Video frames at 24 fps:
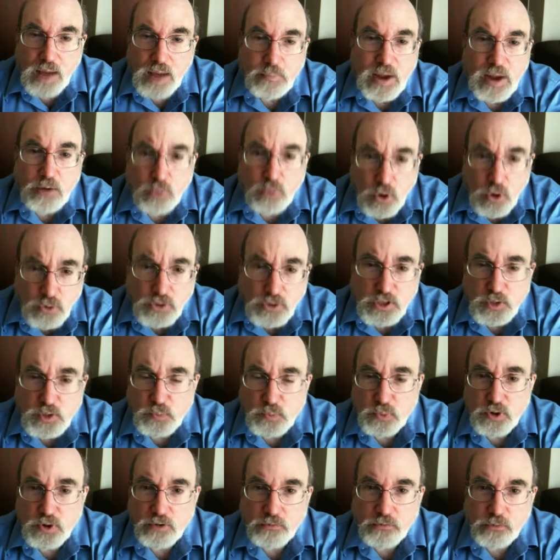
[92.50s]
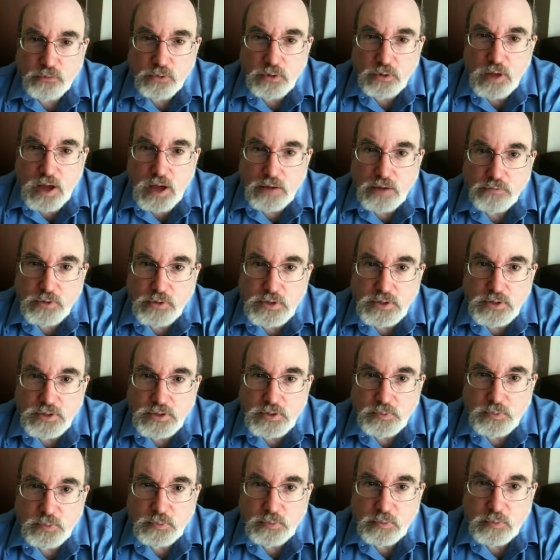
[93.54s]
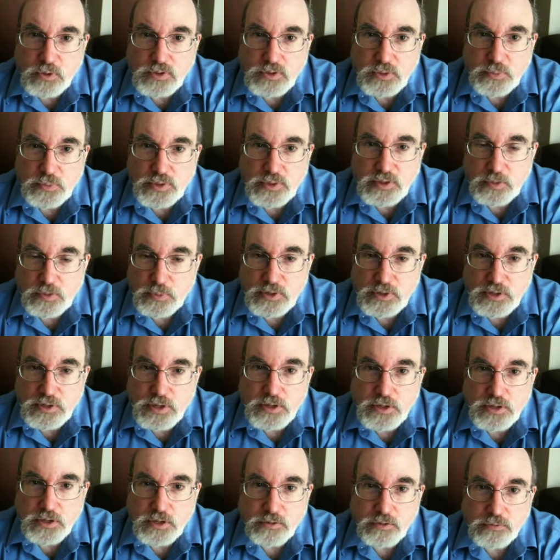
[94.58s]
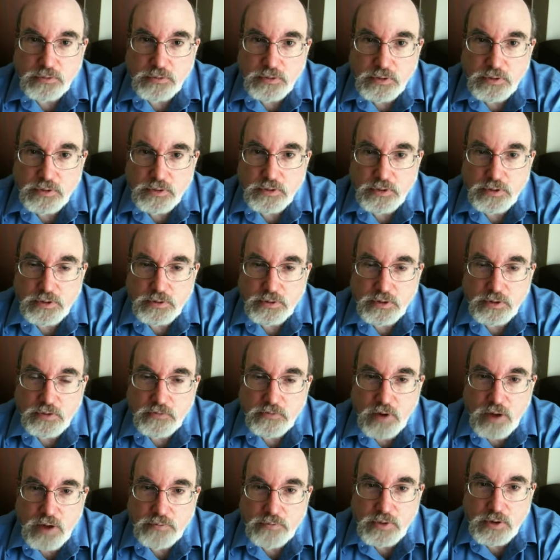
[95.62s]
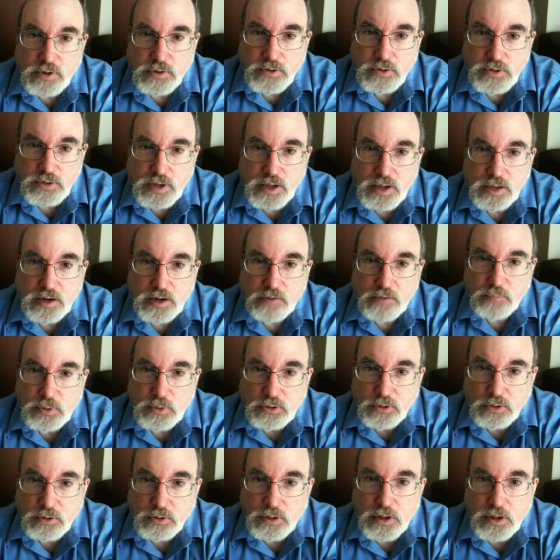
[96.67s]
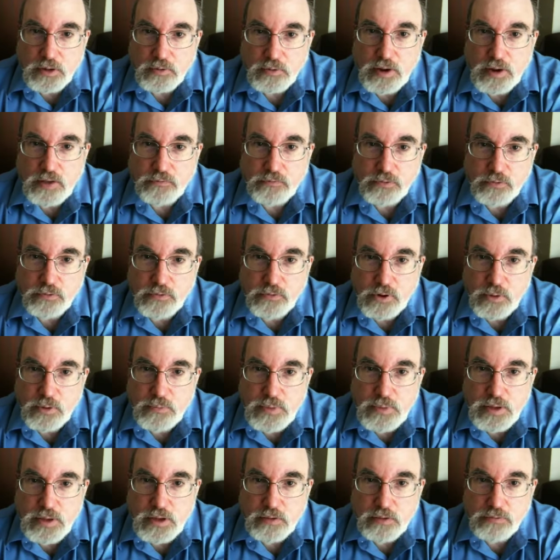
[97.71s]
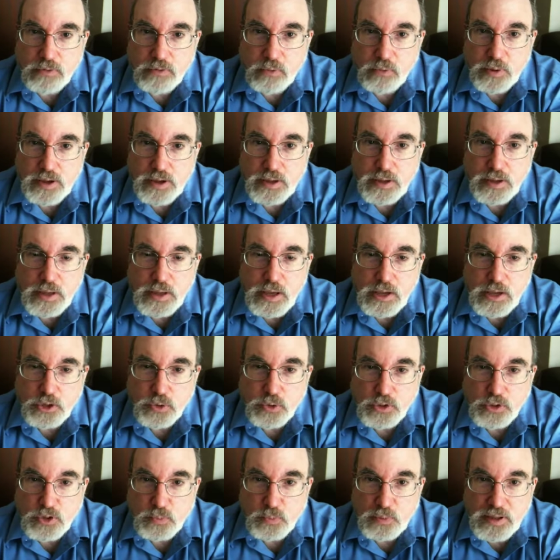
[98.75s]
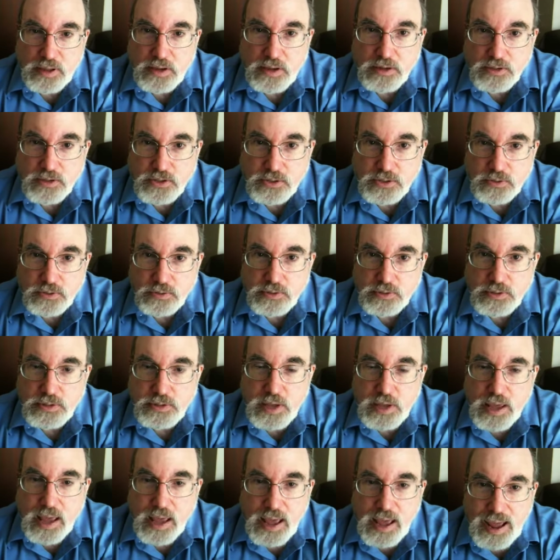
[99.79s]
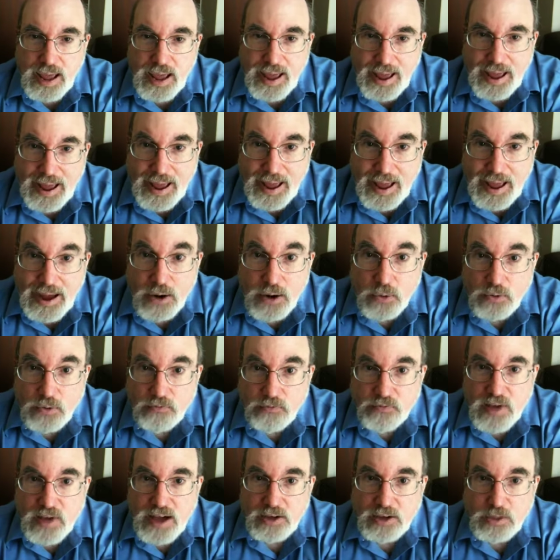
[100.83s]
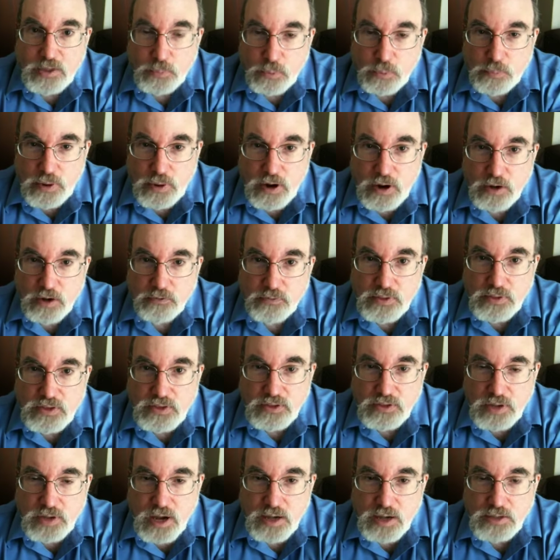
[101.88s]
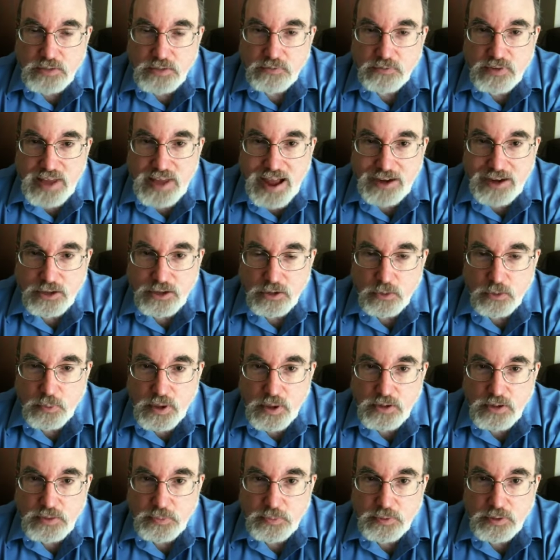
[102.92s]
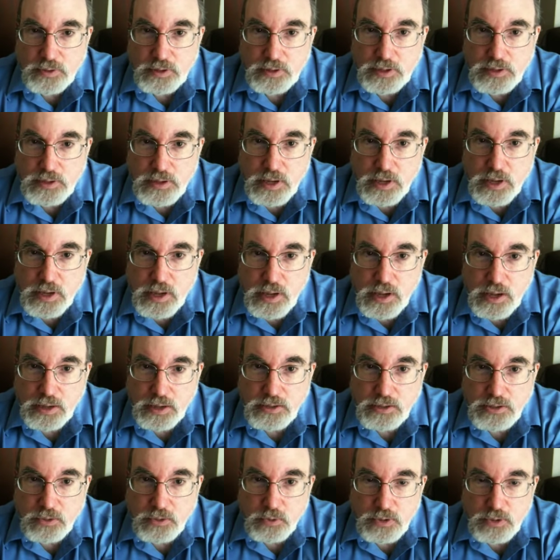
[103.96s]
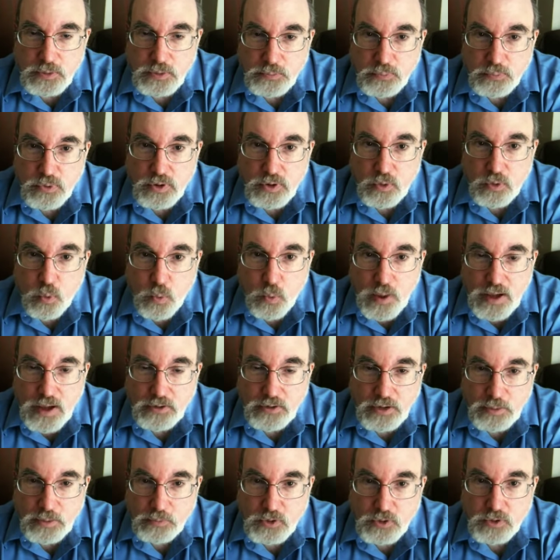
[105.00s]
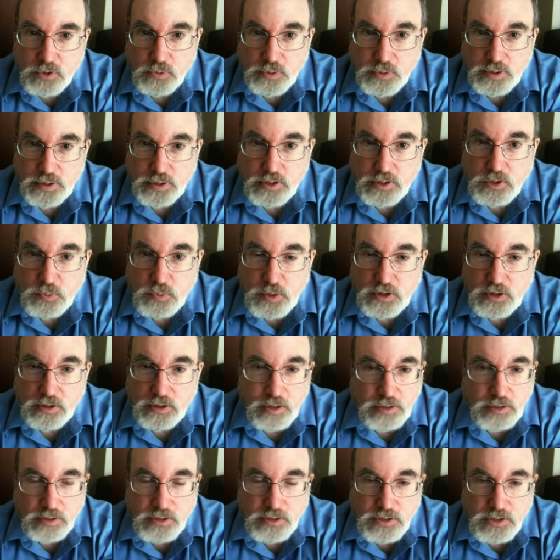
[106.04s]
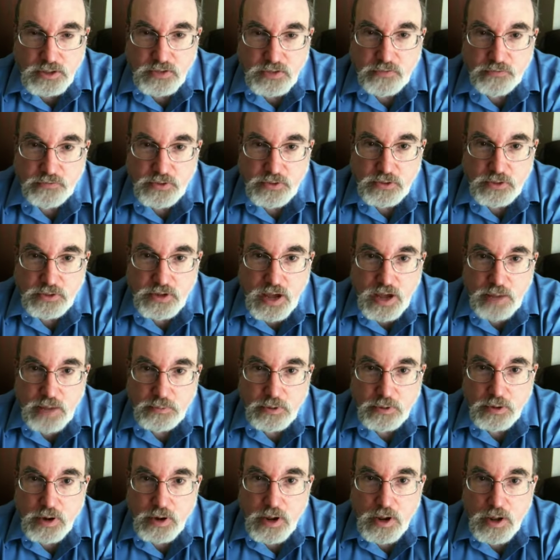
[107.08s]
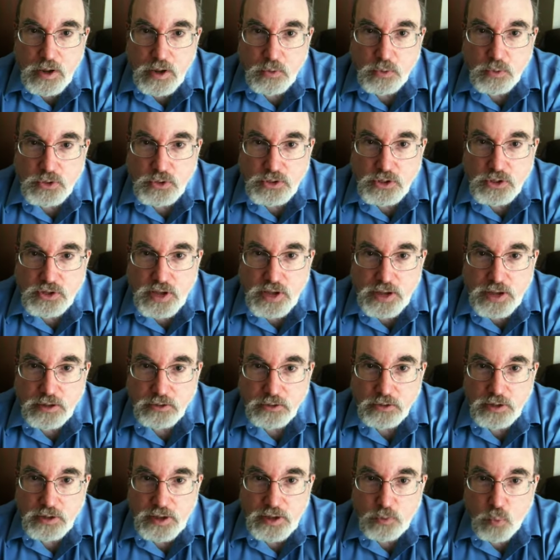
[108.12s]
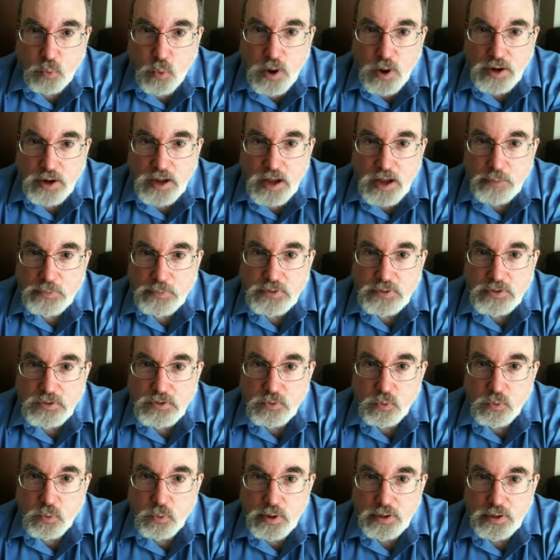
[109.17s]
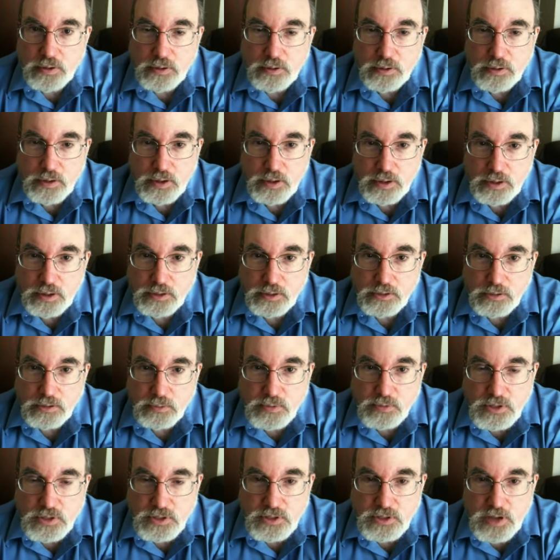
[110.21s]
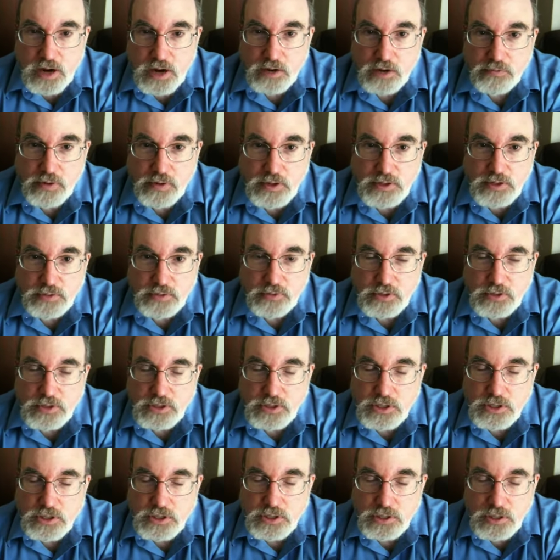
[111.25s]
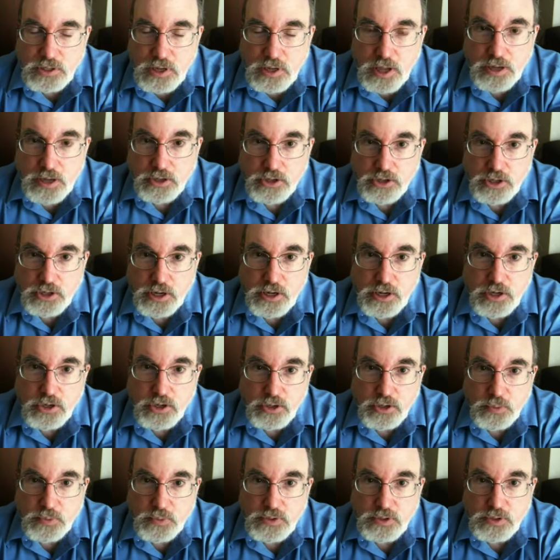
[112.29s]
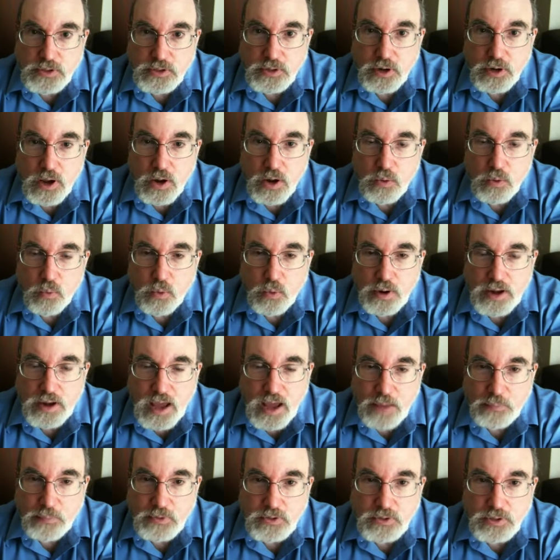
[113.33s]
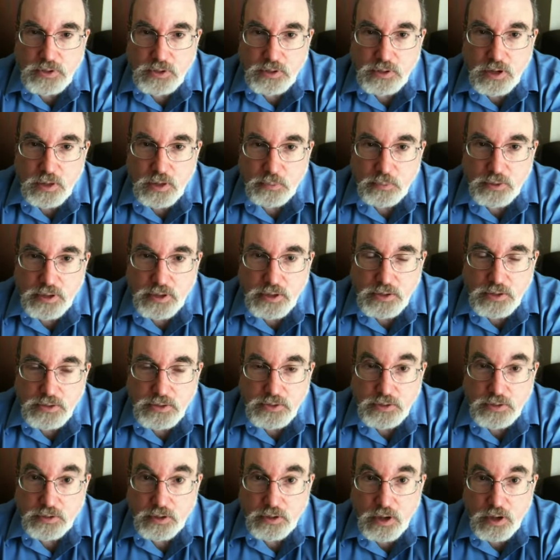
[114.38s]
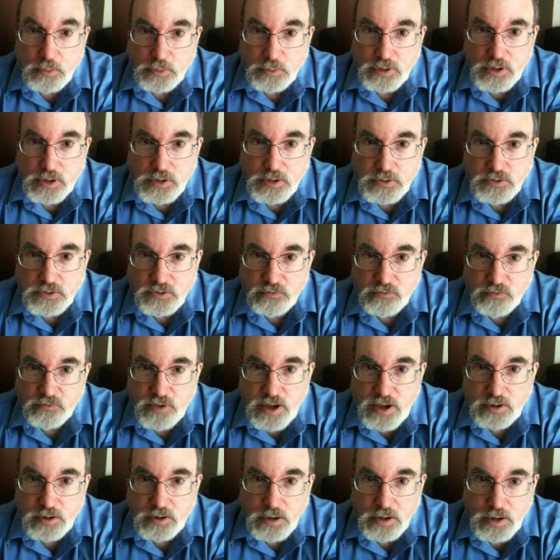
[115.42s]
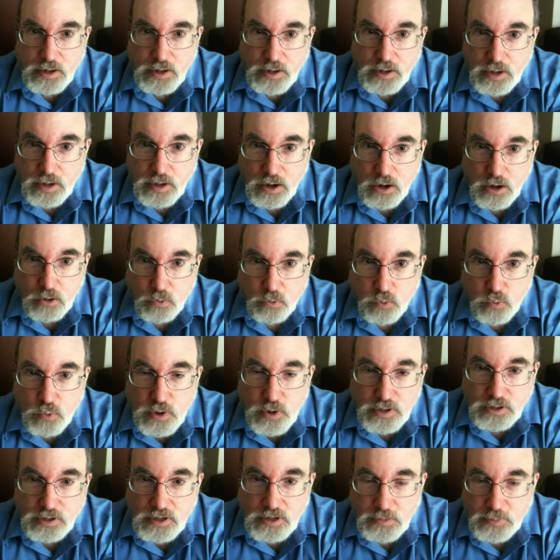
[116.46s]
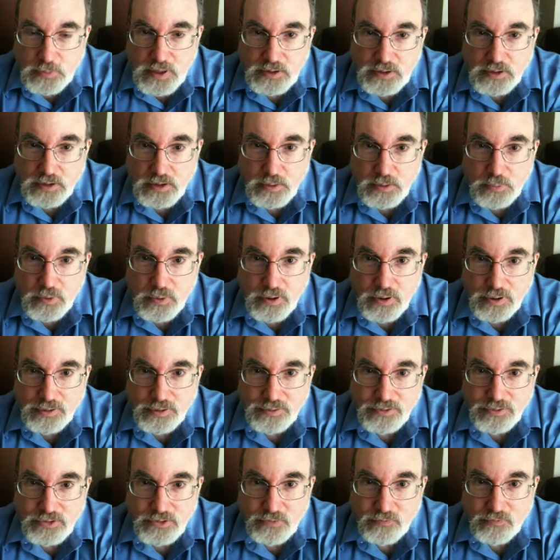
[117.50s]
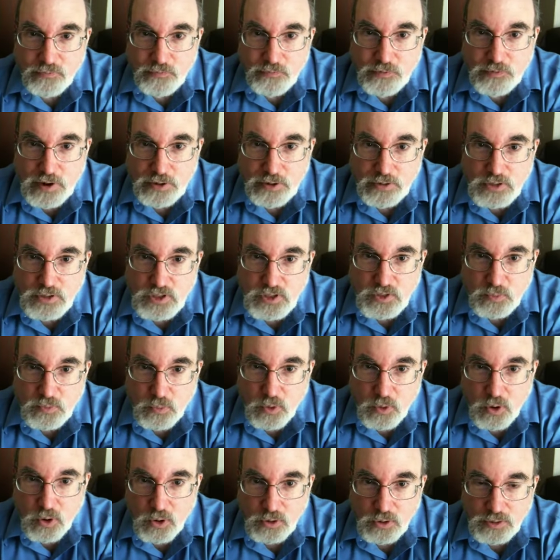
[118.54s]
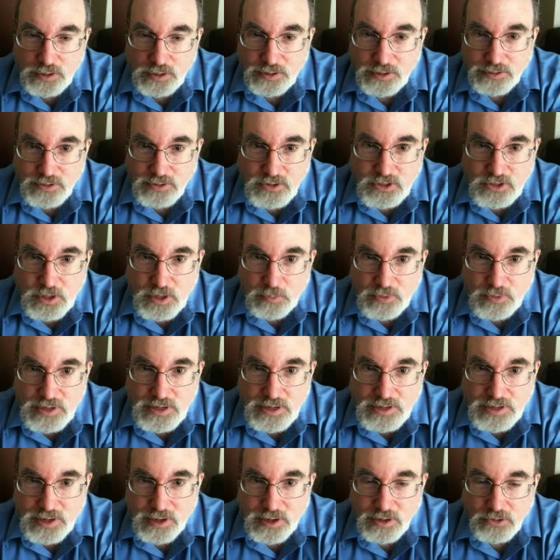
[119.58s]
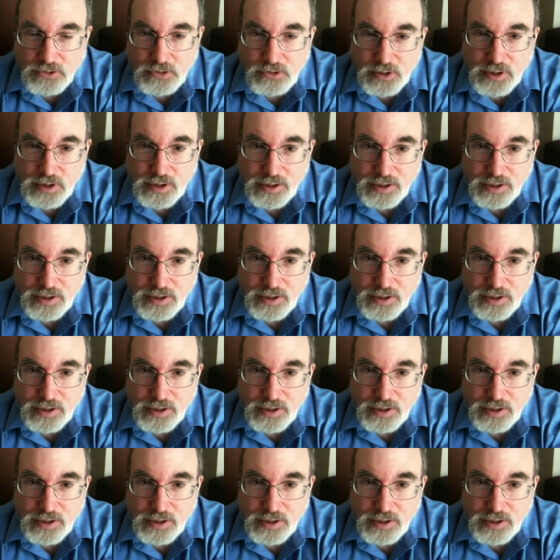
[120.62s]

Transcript: I wrote this book for a lot of reasons, but mostly because I've been teaching for 35 years, and I've been looking around for a very meaningful way to explain to students how, in fact, to prepare for these kinds of tactical possibilities. And so what the book wound up doing in this 5th chapter was to take a look at what happens when, in terms of the sacrifice, if there's a slight change in the position, what happens to the complications. And the complications, in fact, are really dependent upon some very small little sub-details.